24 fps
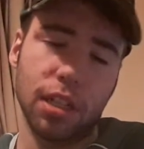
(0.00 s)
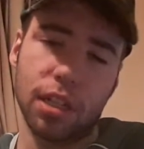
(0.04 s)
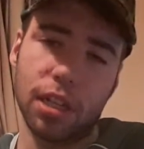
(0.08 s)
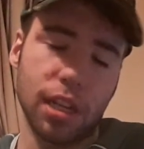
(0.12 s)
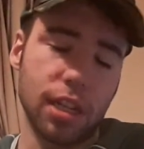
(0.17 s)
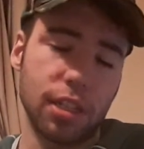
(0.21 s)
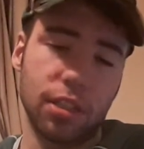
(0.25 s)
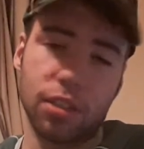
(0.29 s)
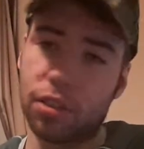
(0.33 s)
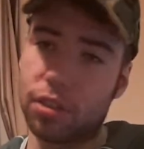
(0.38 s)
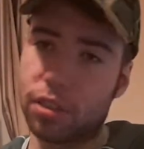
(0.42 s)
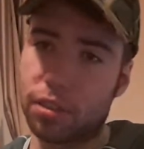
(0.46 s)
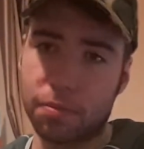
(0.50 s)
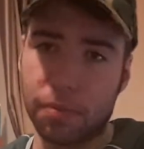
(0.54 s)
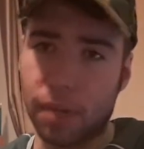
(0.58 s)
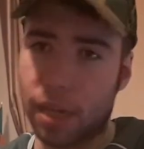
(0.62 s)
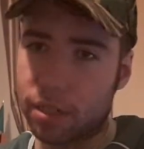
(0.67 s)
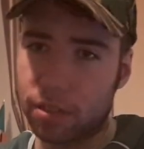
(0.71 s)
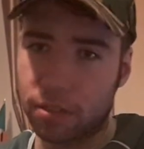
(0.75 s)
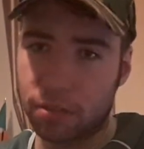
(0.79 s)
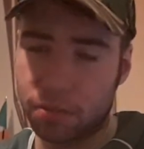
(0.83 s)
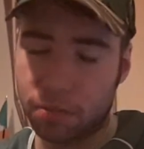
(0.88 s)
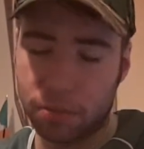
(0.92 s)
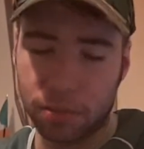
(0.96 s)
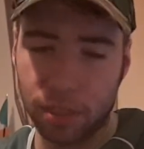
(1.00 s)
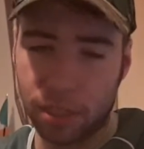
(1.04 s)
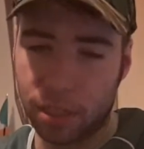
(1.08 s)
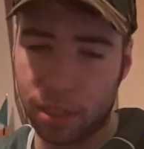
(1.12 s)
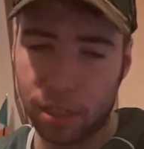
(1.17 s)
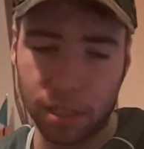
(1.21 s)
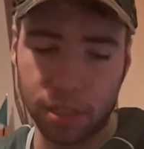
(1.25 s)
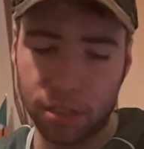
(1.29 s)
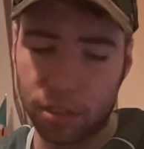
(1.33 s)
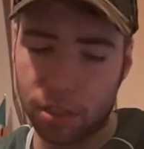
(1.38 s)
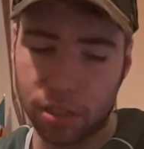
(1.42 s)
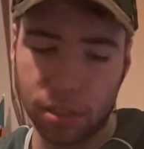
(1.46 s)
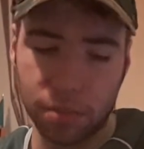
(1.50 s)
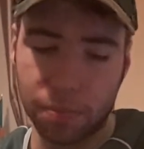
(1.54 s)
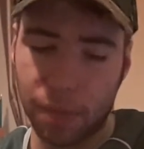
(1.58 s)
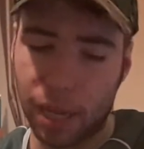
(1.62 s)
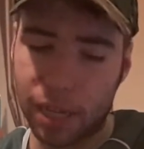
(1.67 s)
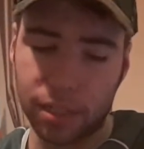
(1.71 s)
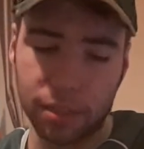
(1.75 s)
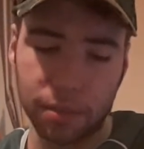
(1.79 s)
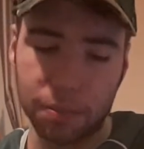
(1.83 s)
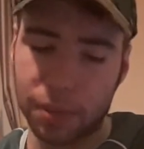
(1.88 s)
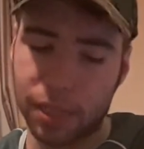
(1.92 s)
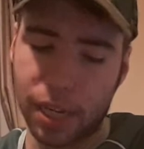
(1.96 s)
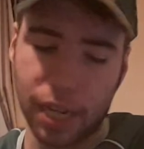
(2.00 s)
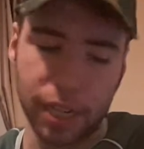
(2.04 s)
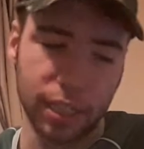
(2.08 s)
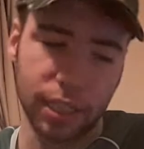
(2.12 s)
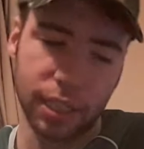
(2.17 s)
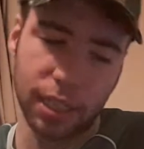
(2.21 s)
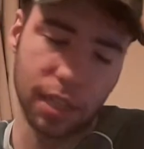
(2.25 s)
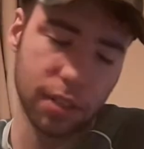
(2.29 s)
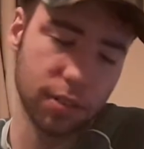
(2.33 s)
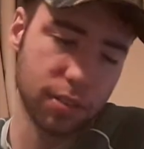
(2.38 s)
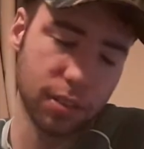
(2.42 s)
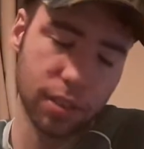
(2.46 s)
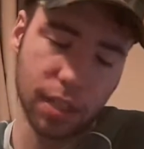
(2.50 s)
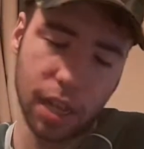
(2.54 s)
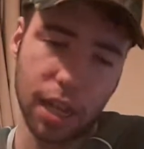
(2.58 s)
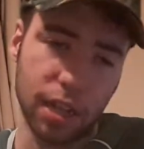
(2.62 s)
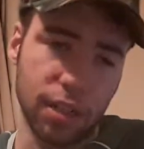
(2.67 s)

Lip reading: it doesn't matter. It doesn't matter about anything else.